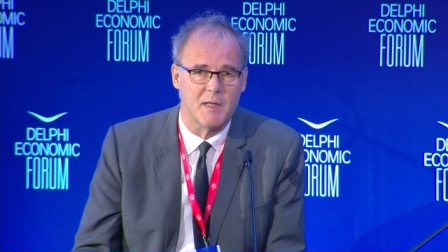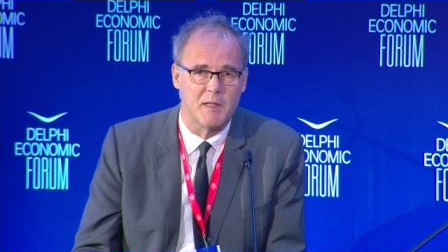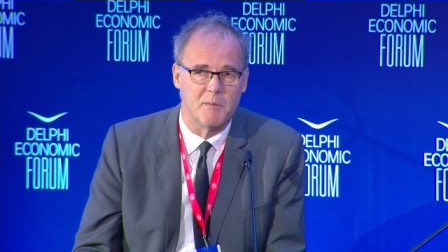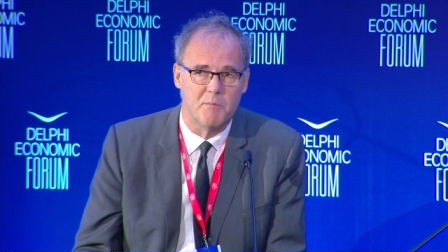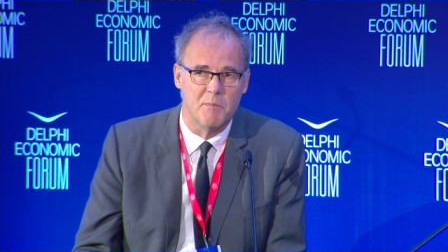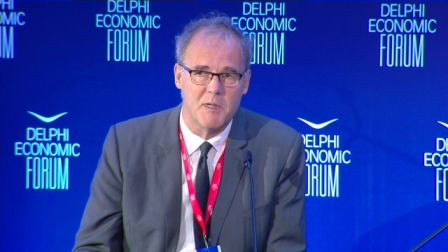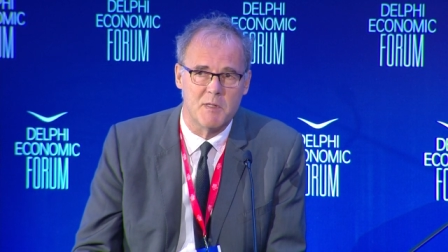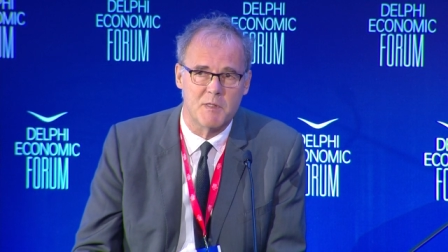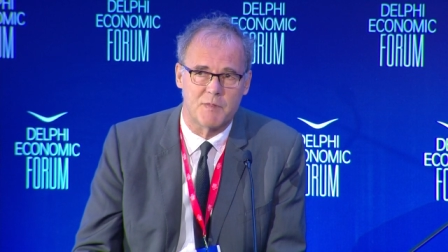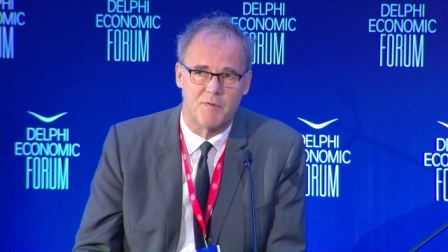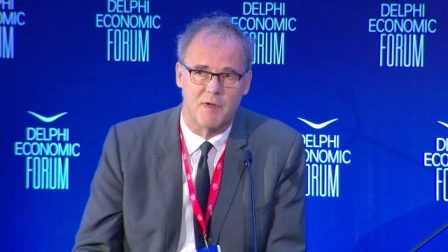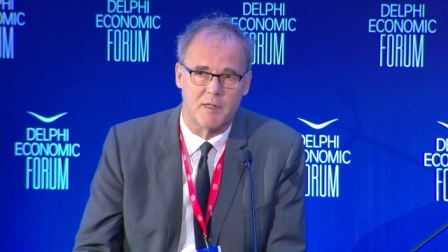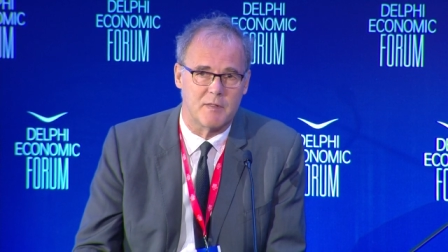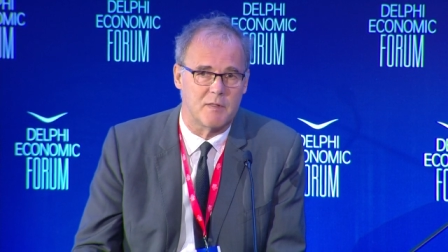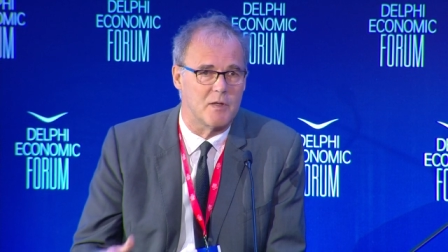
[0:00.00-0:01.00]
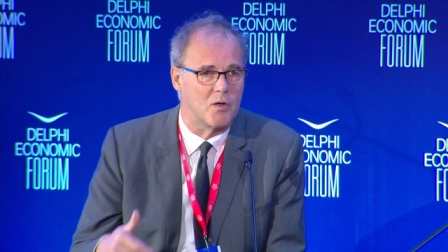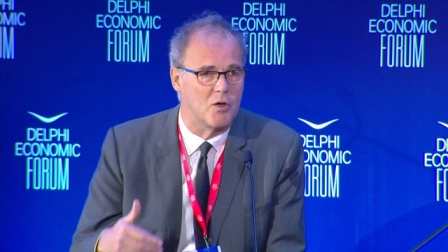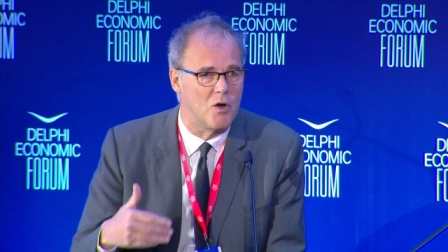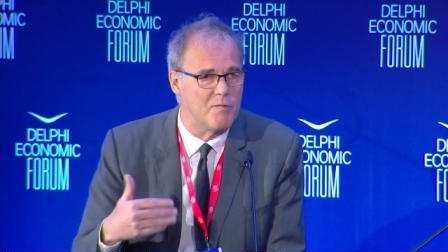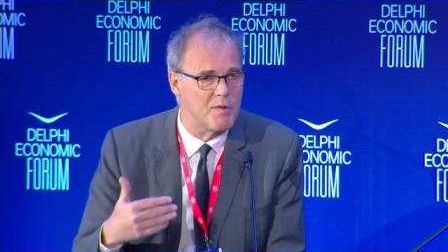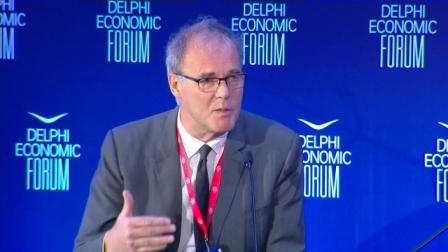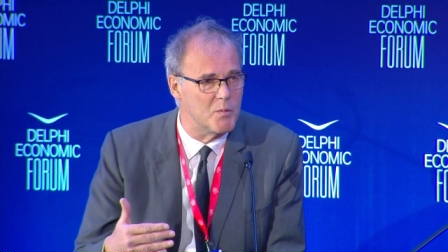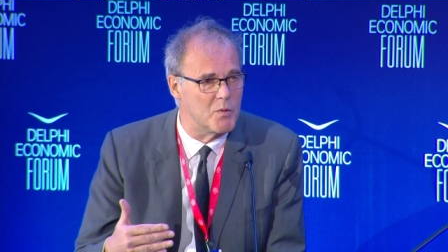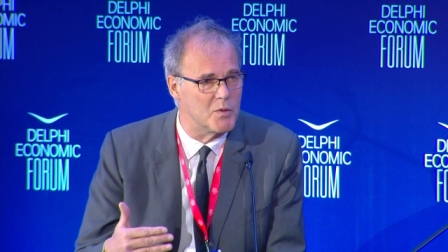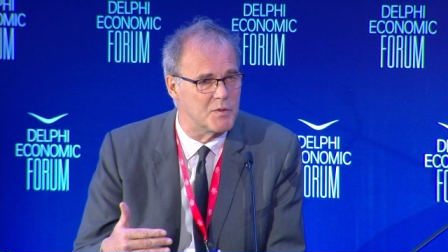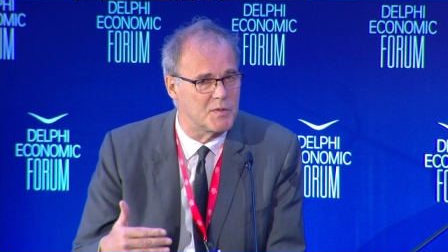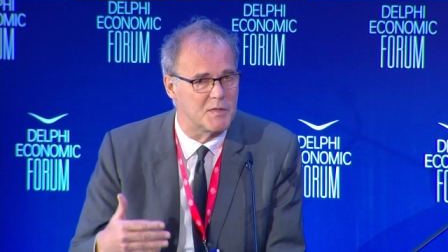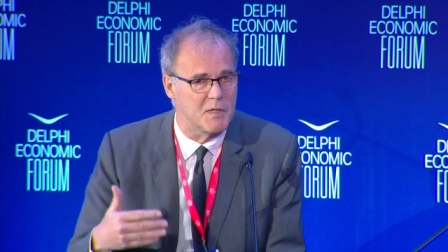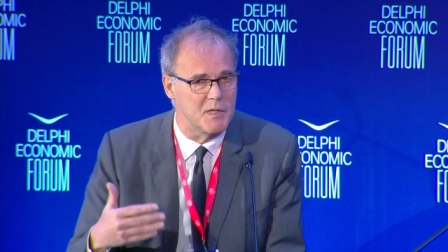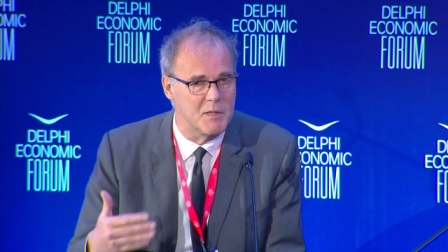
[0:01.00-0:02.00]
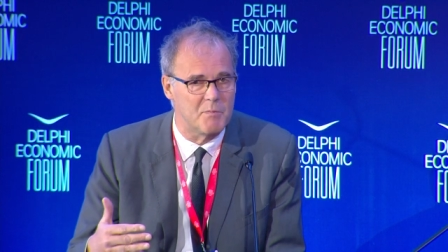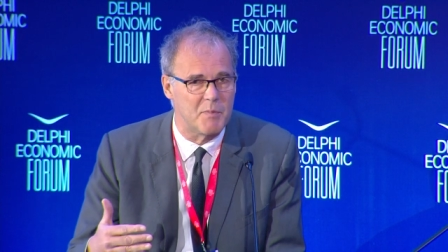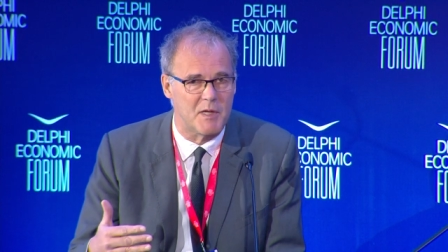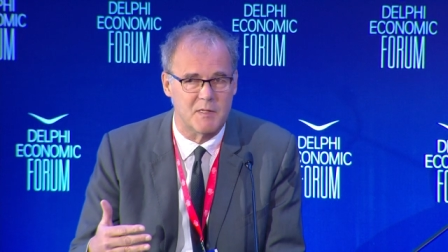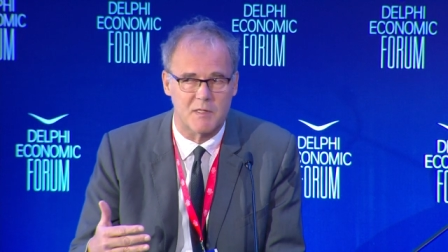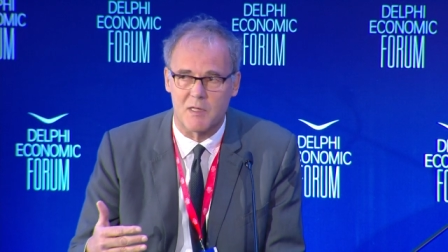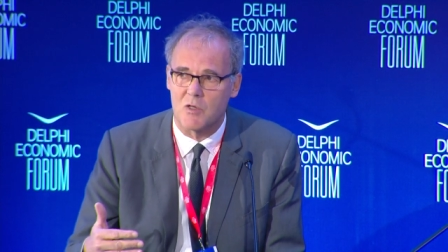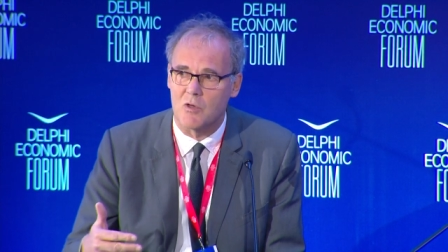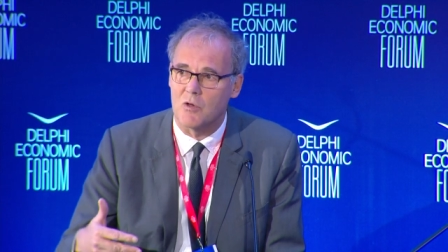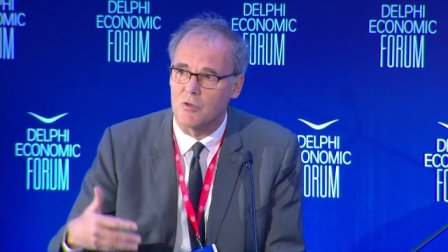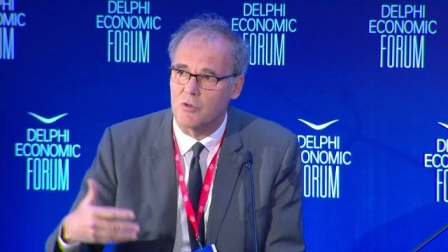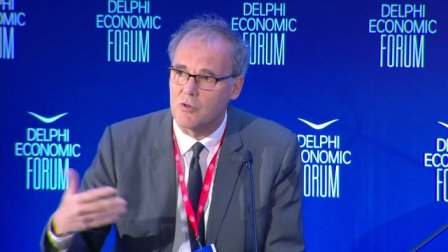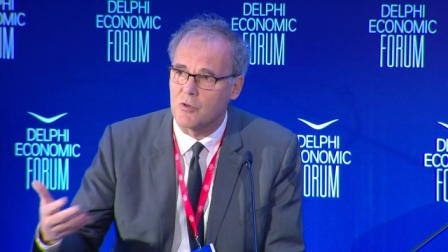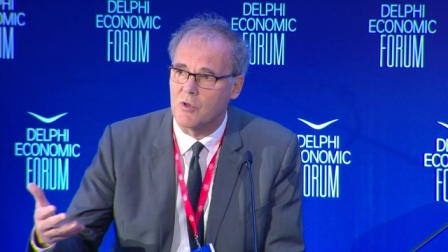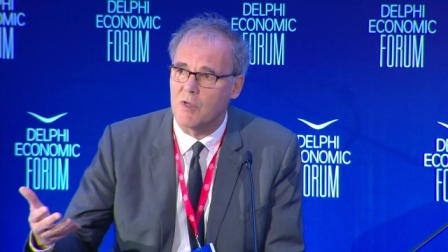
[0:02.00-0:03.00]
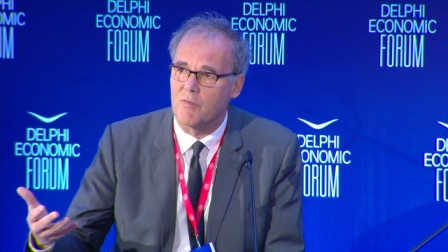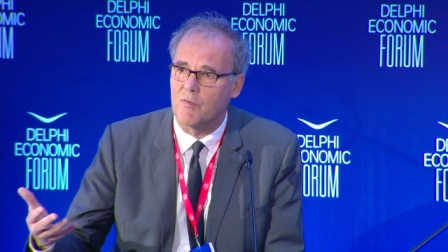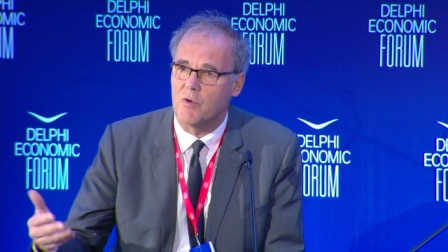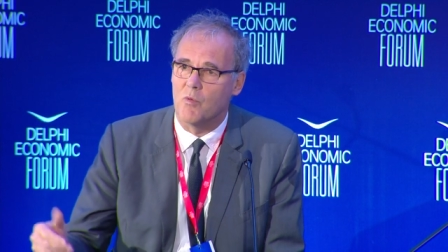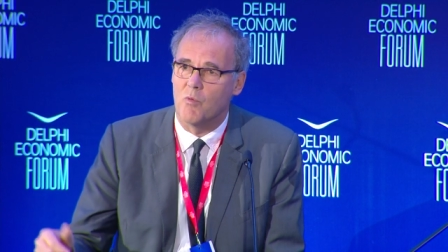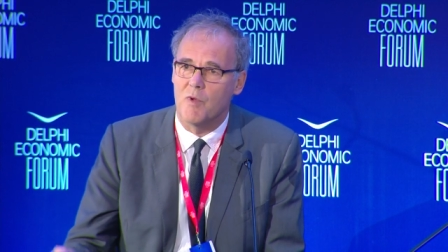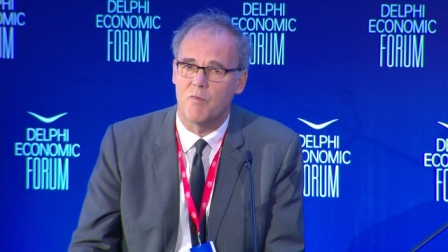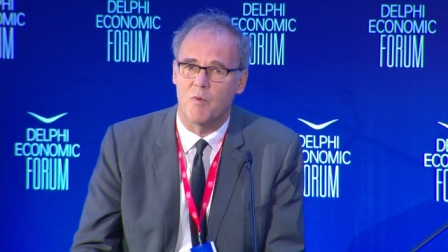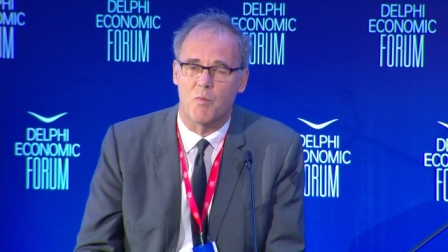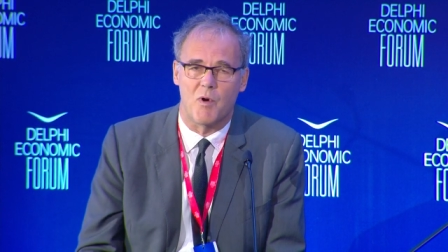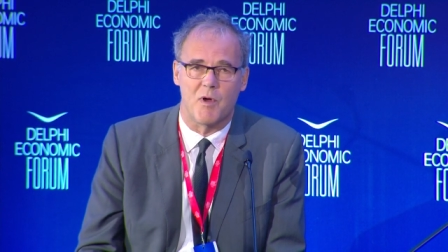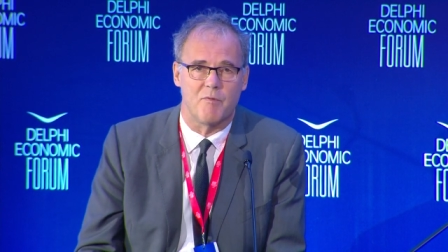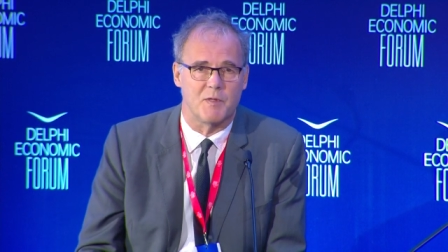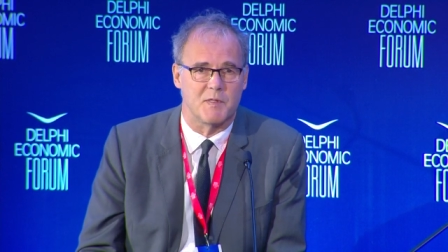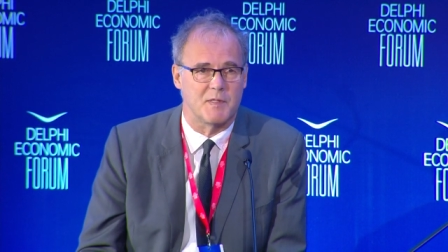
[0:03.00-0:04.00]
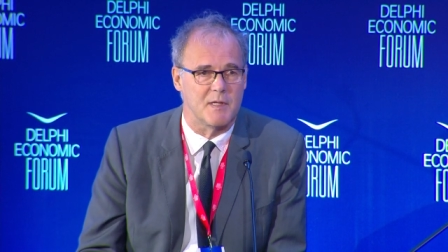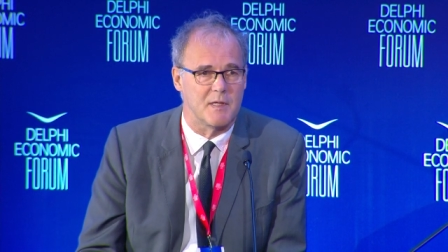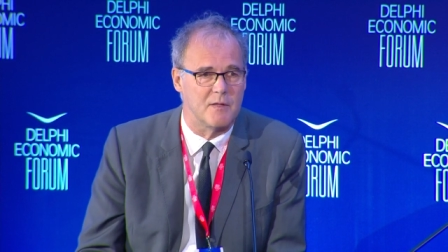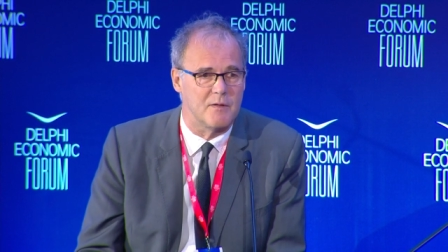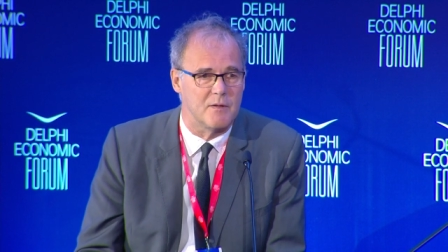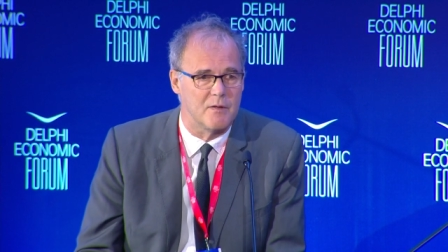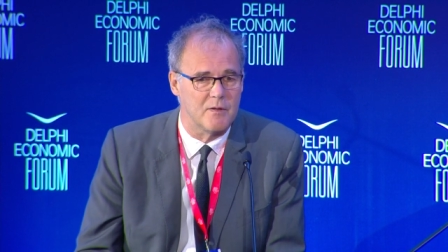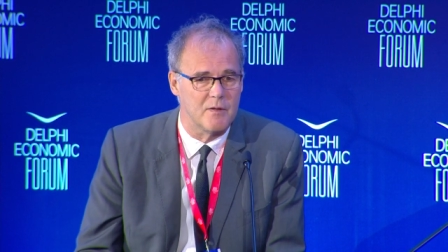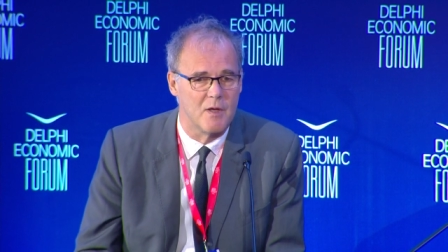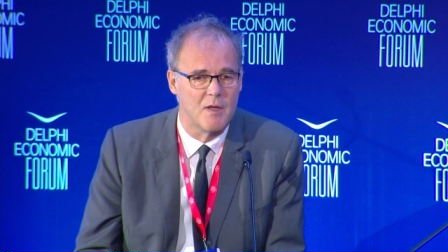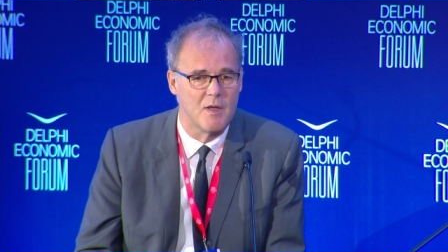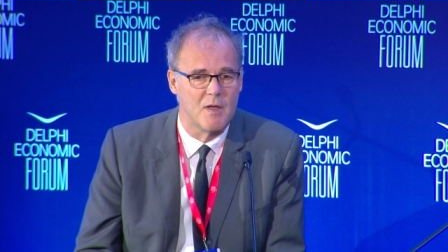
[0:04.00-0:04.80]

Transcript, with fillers: it means that governments, in particular, together with the private sector,